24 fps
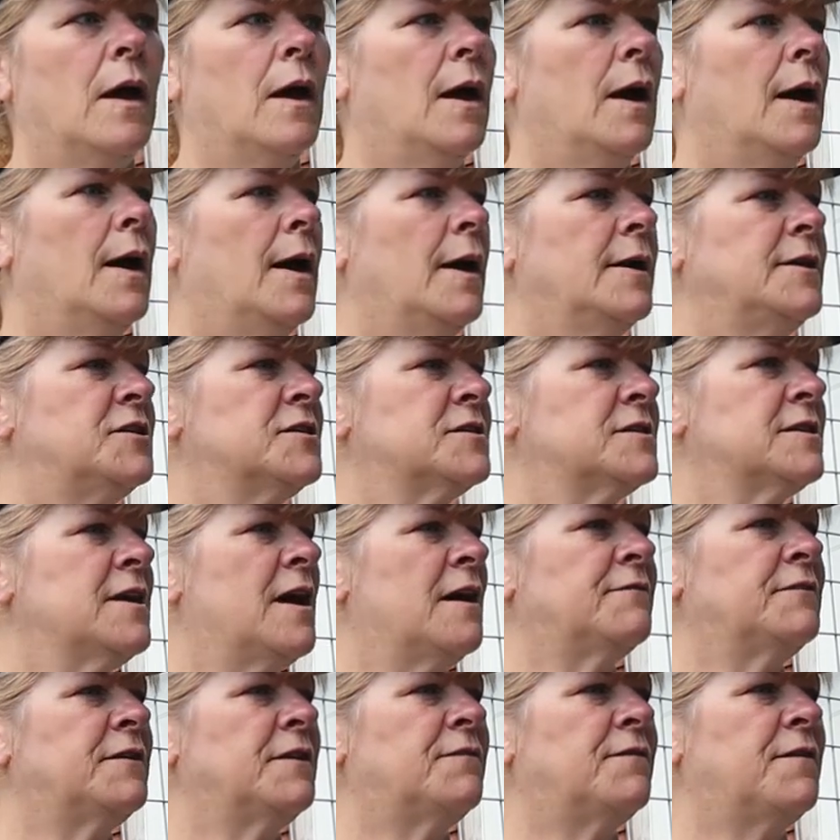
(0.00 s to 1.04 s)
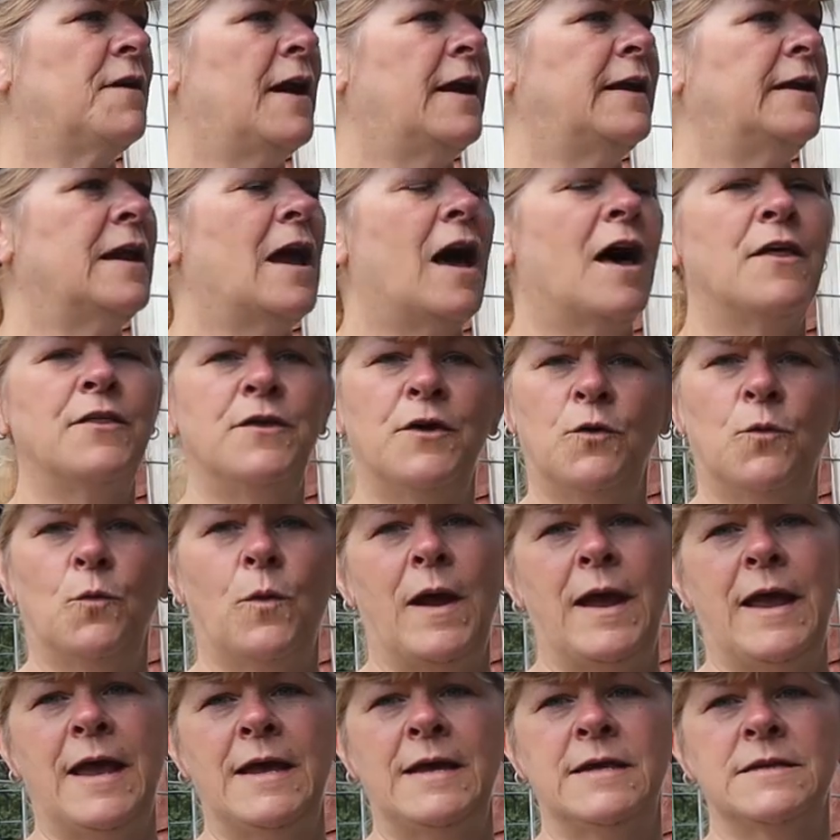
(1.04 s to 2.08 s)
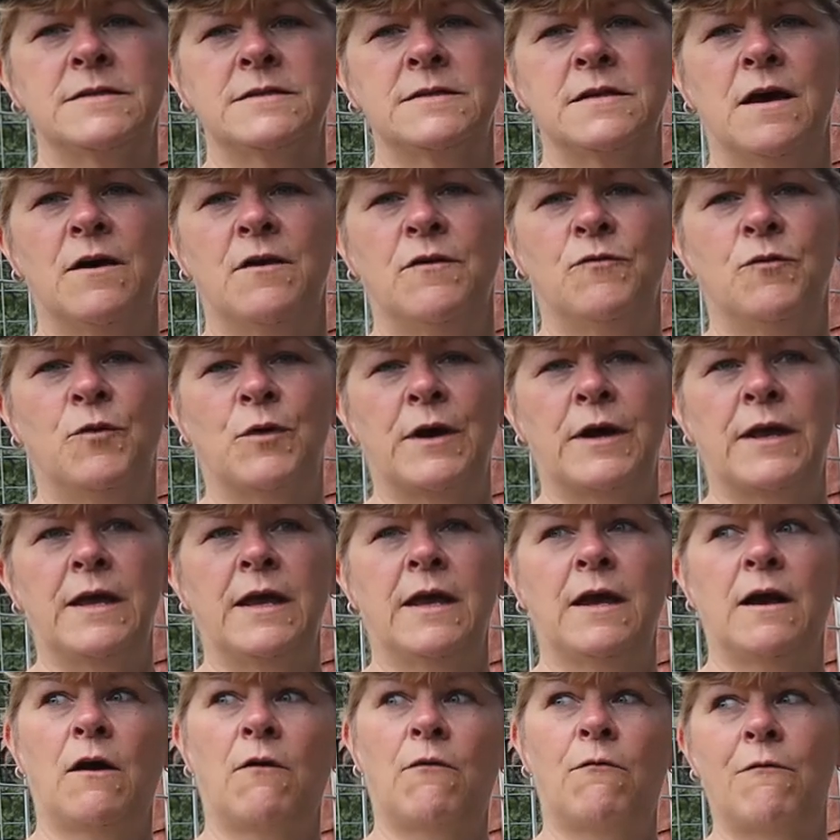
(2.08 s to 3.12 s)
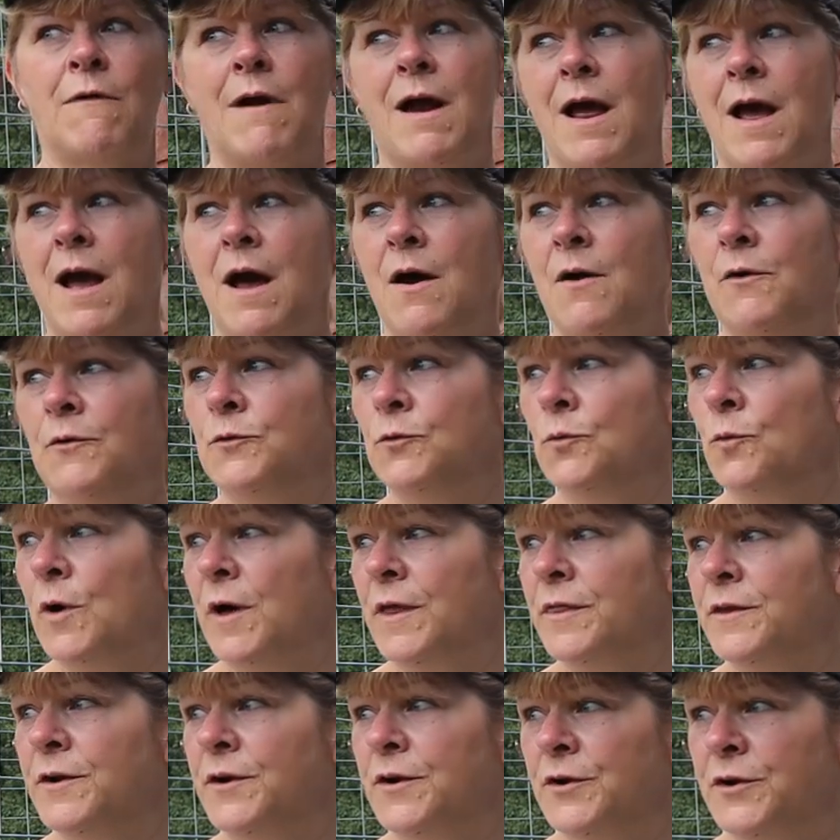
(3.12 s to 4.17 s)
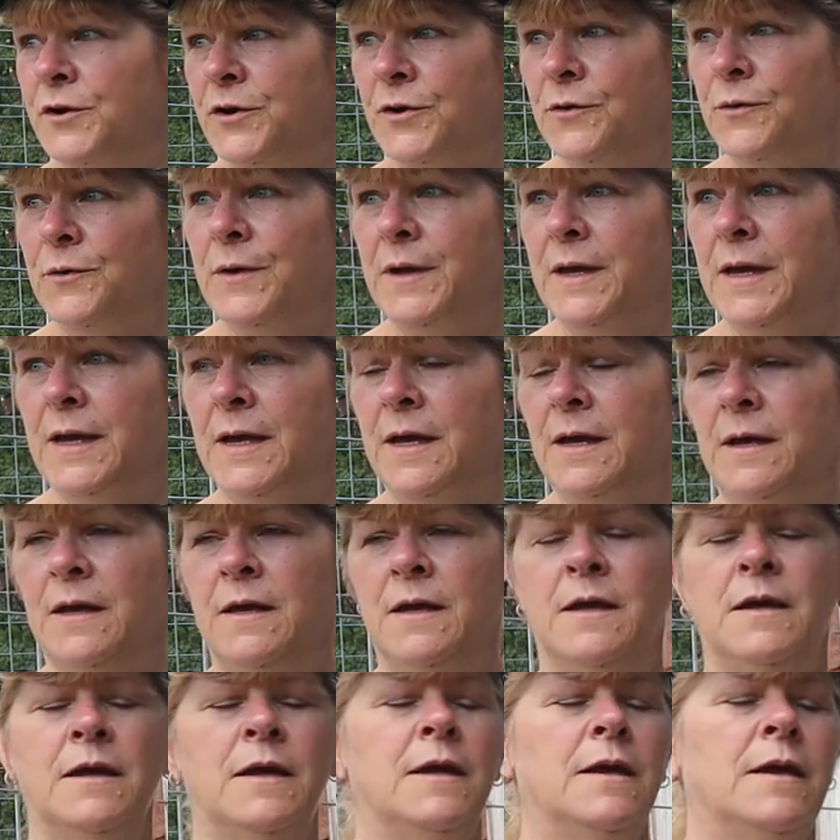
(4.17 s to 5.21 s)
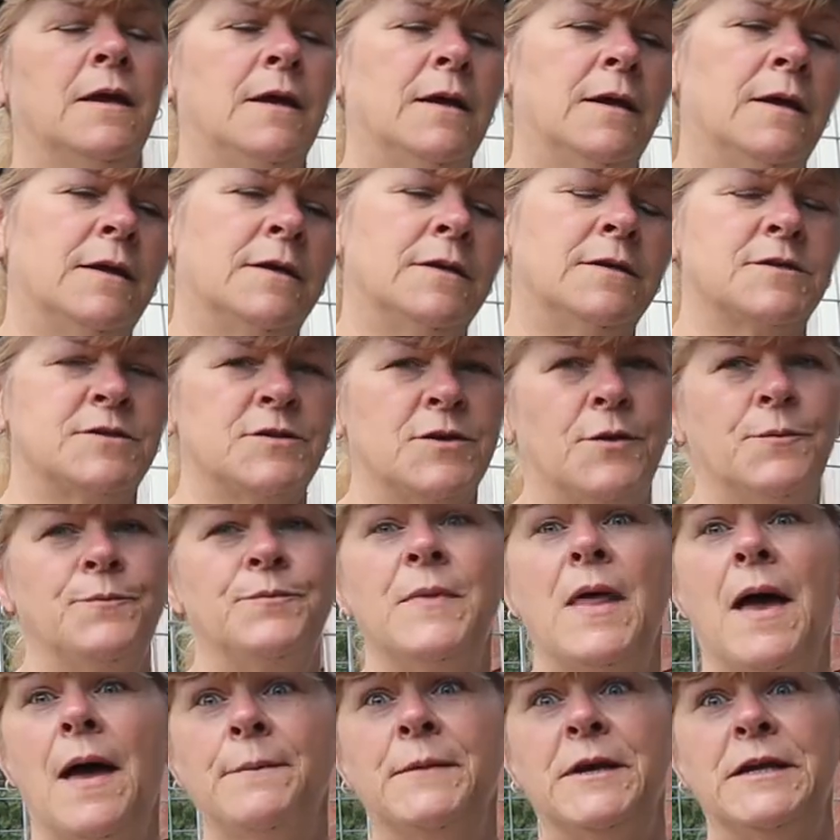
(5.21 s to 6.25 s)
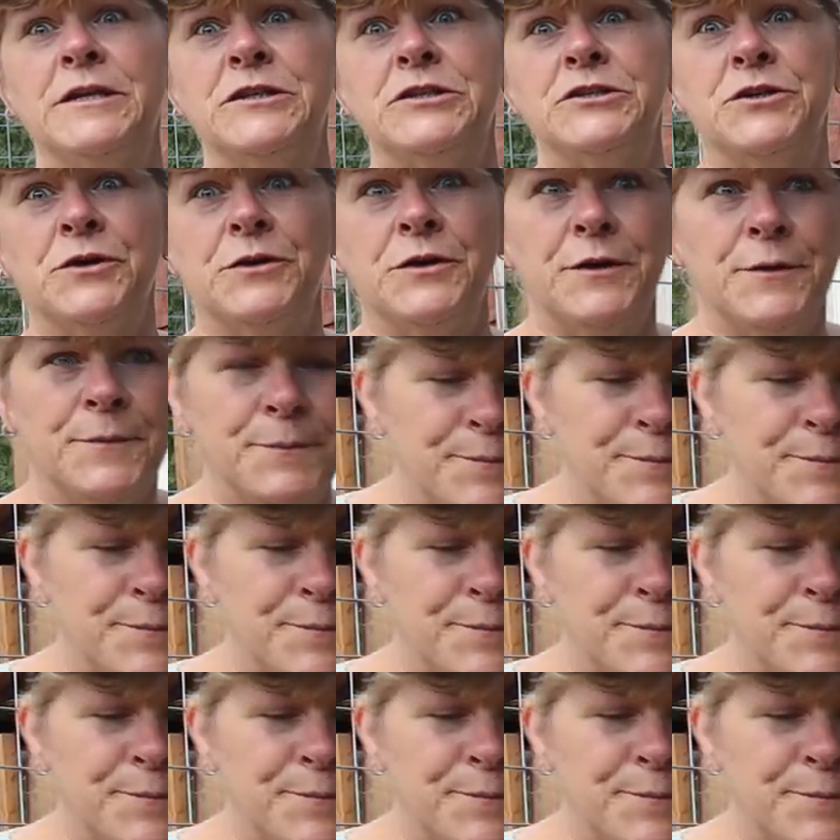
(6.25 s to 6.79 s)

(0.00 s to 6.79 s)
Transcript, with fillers: I just have to find other ways of working around what they're doing. So I'm going to show you.